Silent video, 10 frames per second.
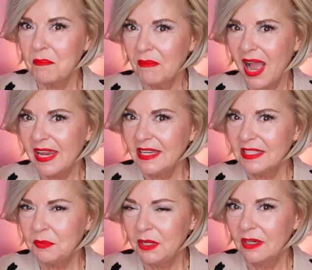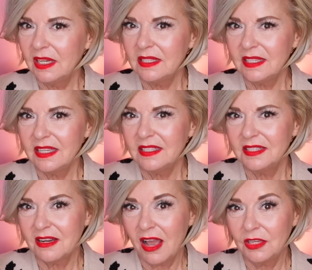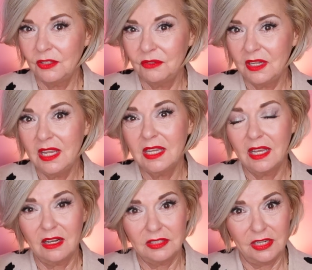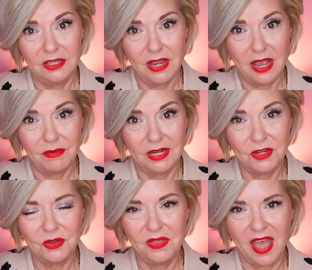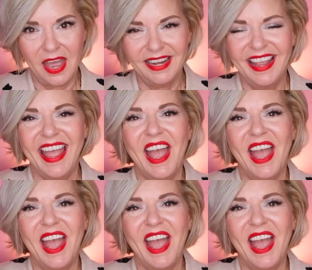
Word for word: My experience is not unique, and I'll tell you how I know that.